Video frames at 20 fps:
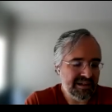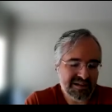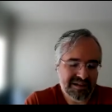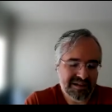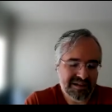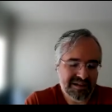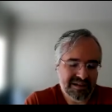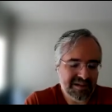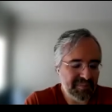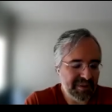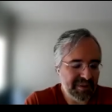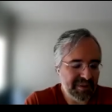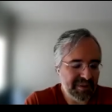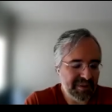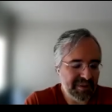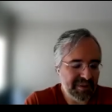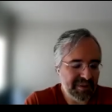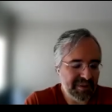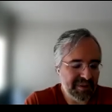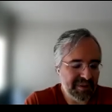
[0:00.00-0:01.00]
I mean,
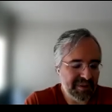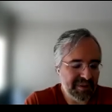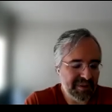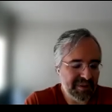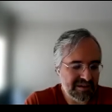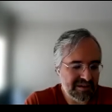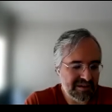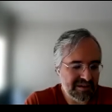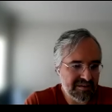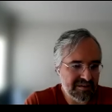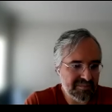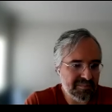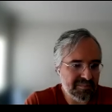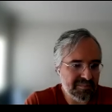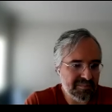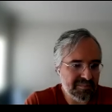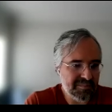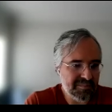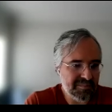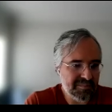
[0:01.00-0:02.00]

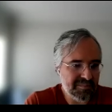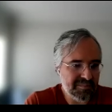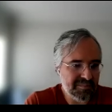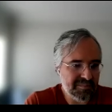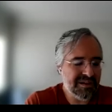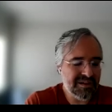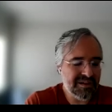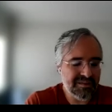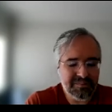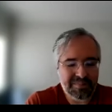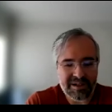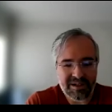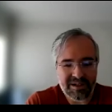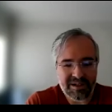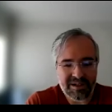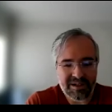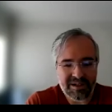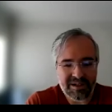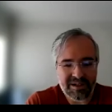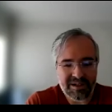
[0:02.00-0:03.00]
part of
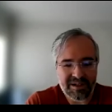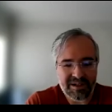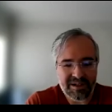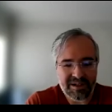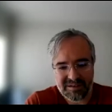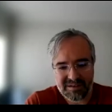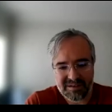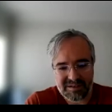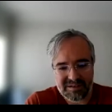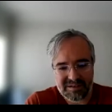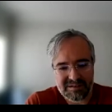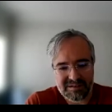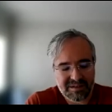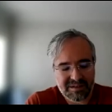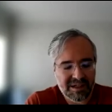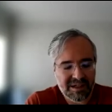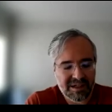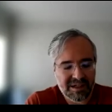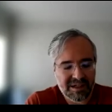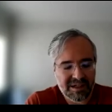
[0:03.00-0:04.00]
the
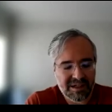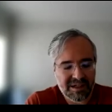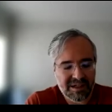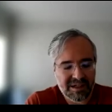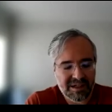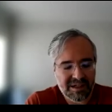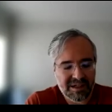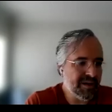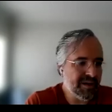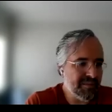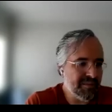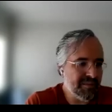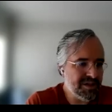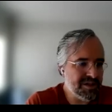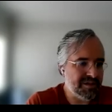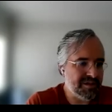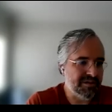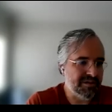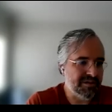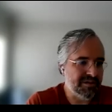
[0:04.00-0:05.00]
unspoken
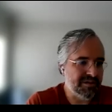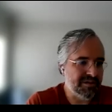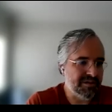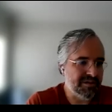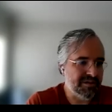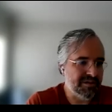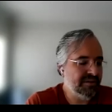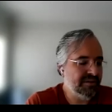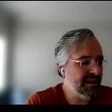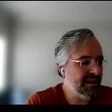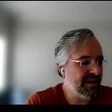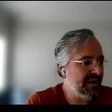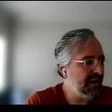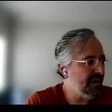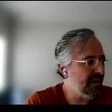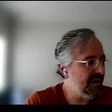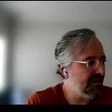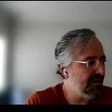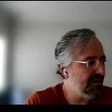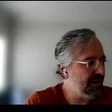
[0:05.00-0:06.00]
mission, really,
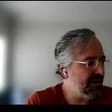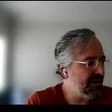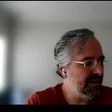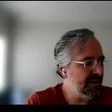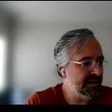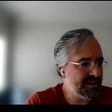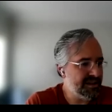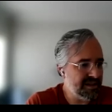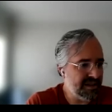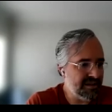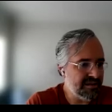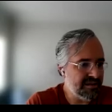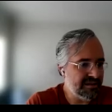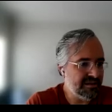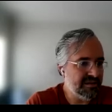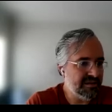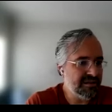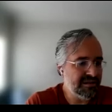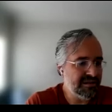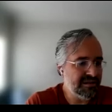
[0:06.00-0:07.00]
of the
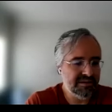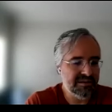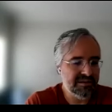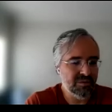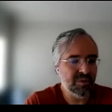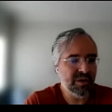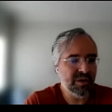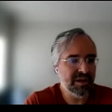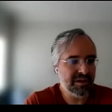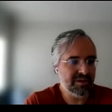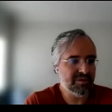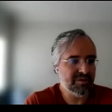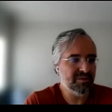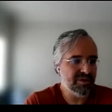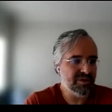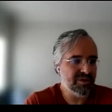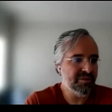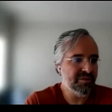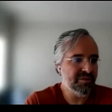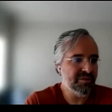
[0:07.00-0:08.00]
center, the work that we're
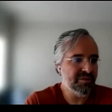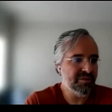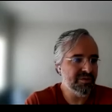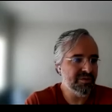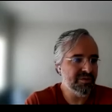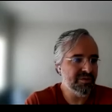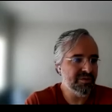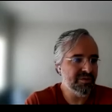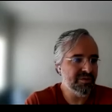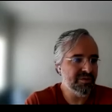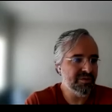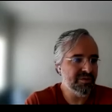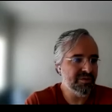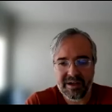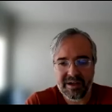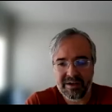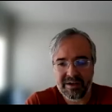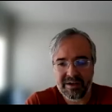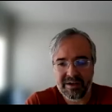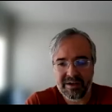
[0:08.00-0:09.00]
doing with MITRE
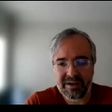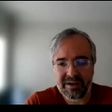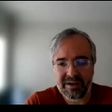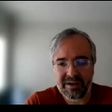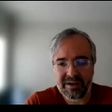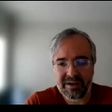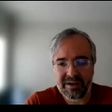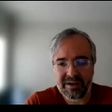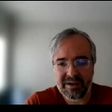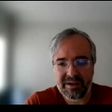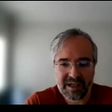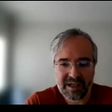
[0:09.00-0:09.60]
is really like,